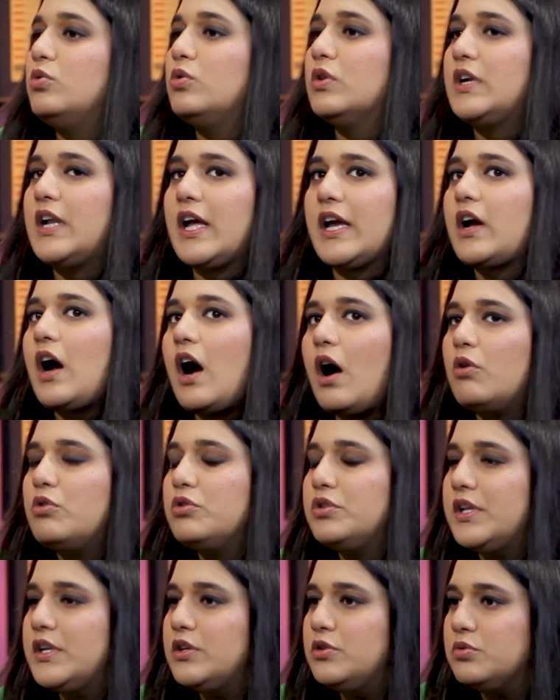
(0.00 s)
who are like, how
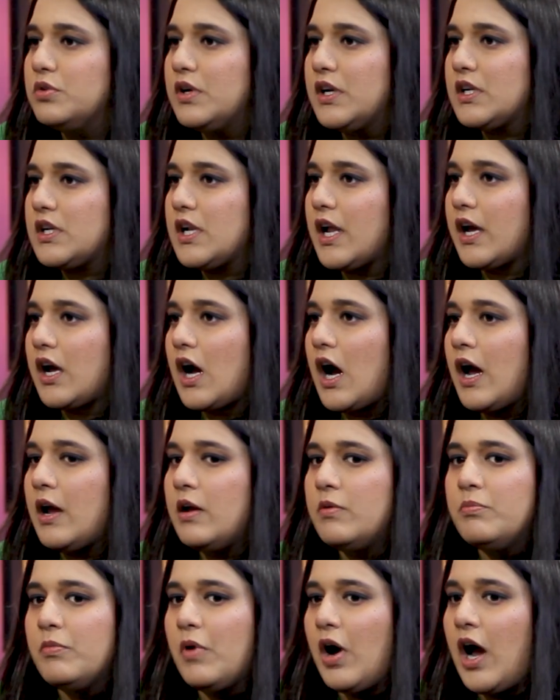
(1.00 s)
do they do it? Like,
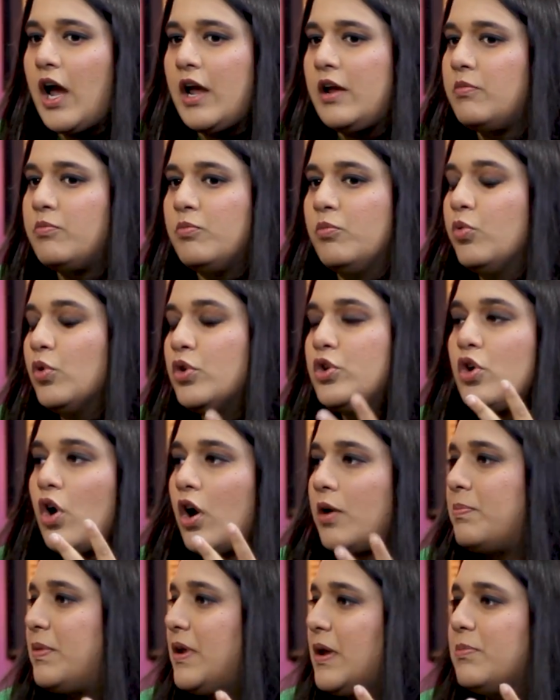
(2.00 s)
I would
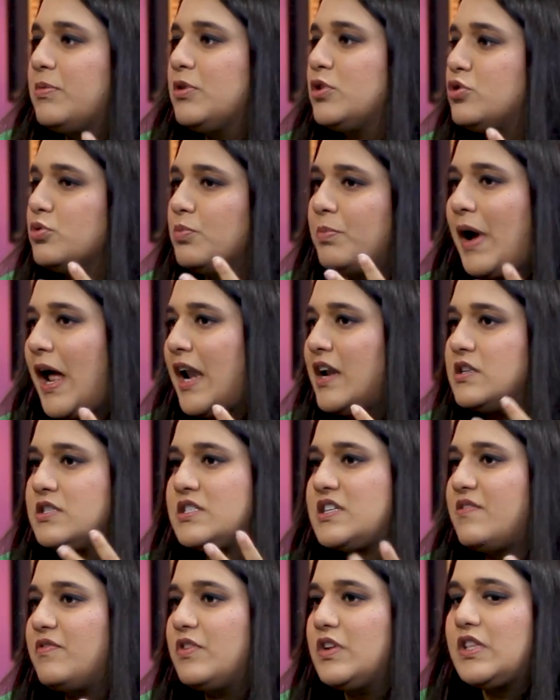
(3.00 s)
not be able to
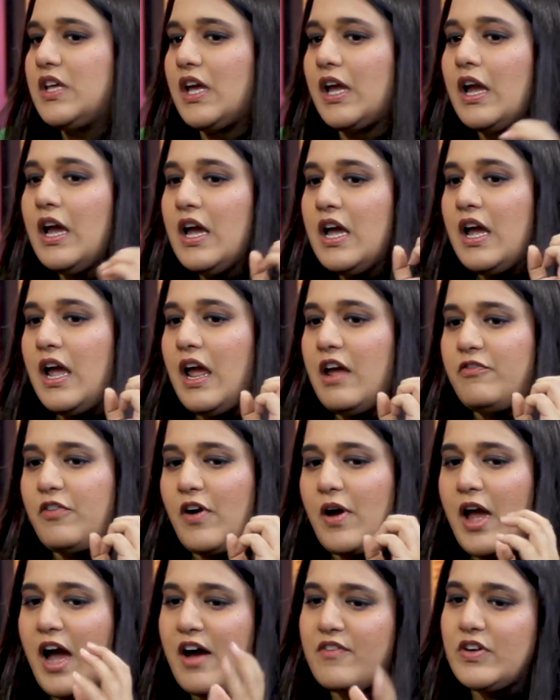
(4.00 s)
balance everything. If
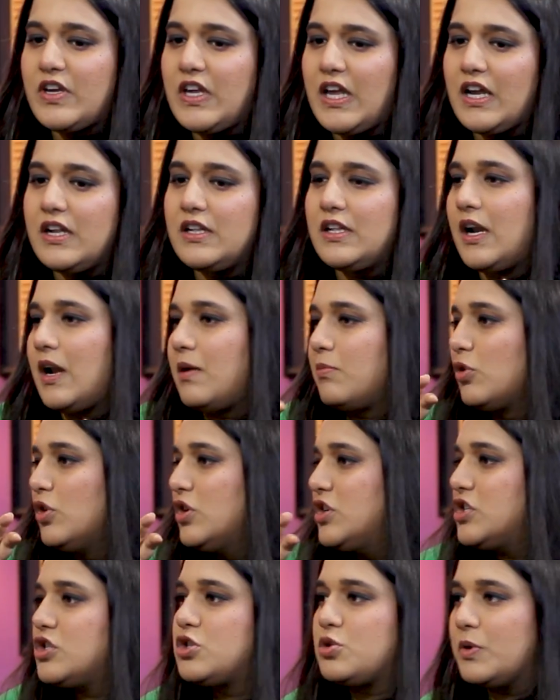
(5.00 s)
I have a kid, then I'm
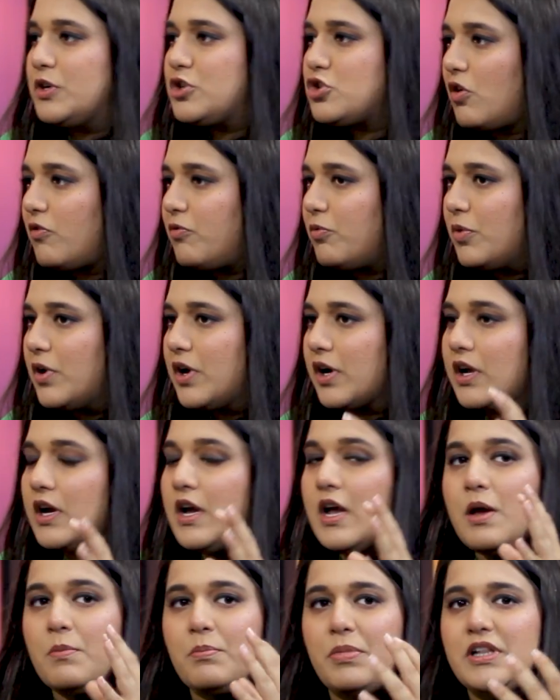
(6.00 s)
going to just switch off work.
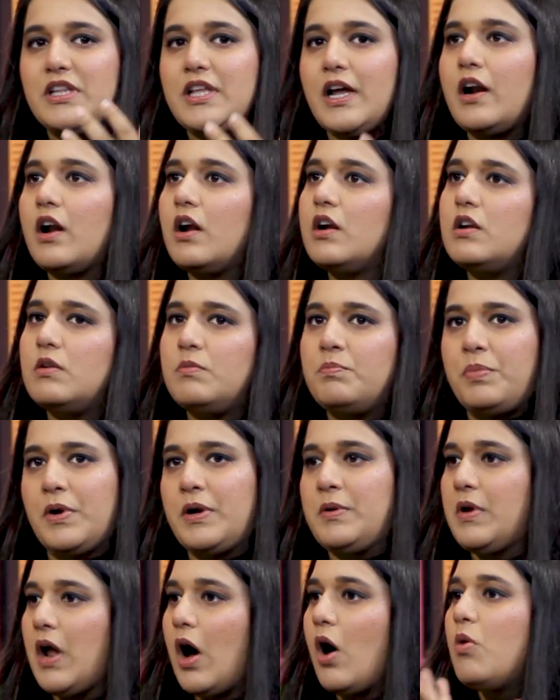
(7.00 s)
But
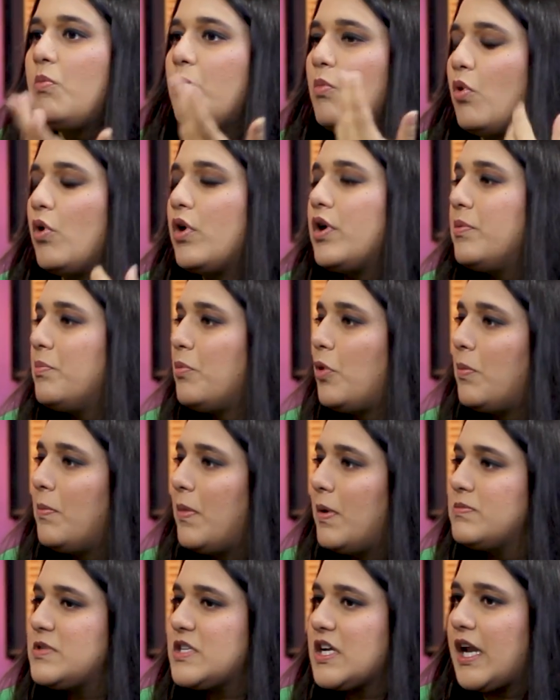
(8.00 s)
now more and more
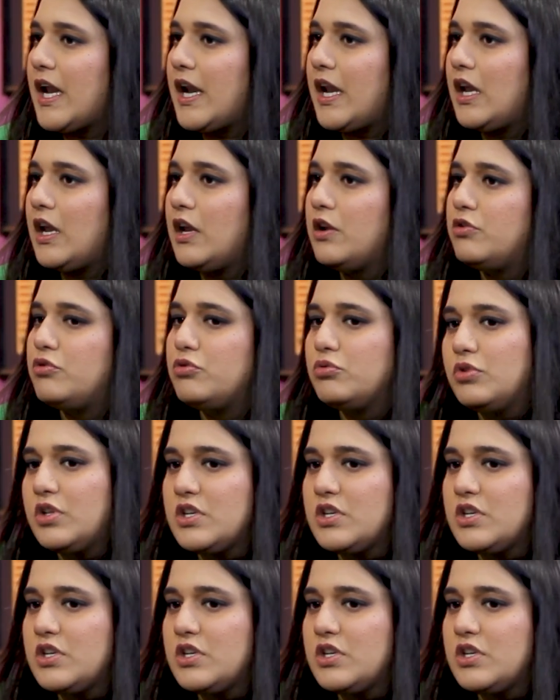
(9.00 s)
mums are getting into